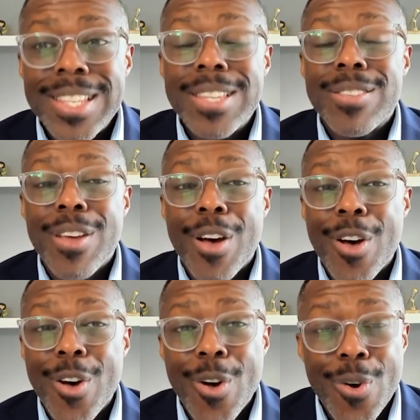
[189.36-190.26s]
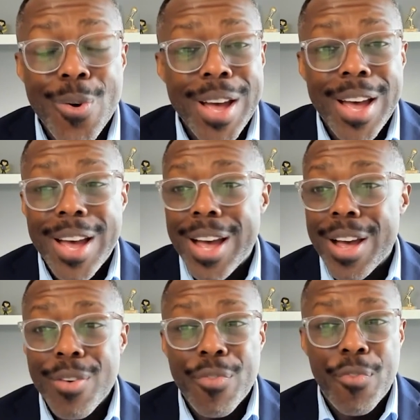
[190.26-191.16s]
the
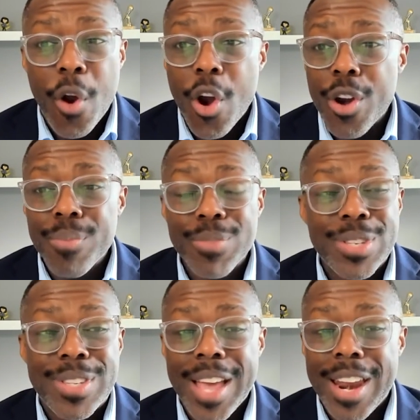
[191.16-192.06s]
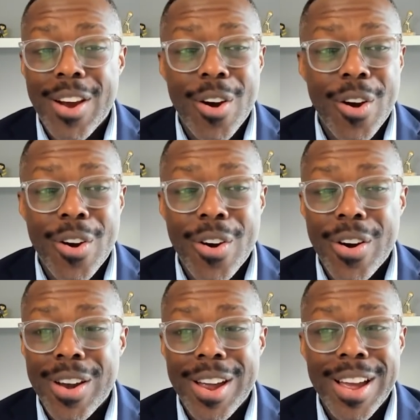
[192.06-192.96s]
firms that
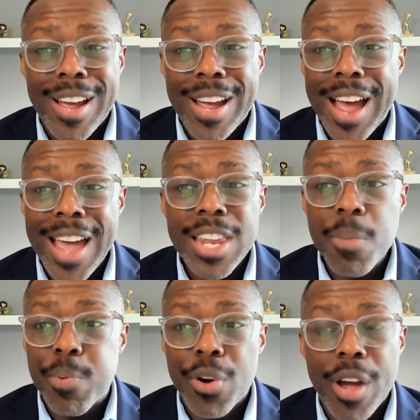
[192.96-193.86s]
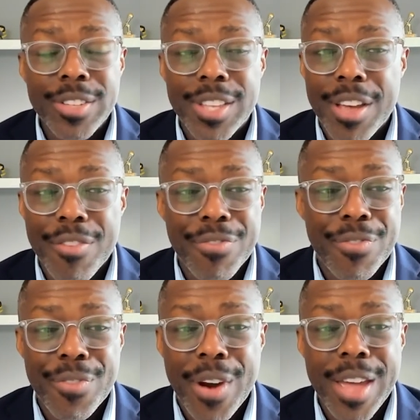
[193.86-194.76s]
are highly
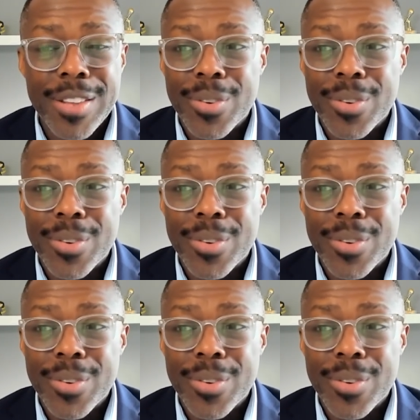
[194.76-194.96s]
productive, right?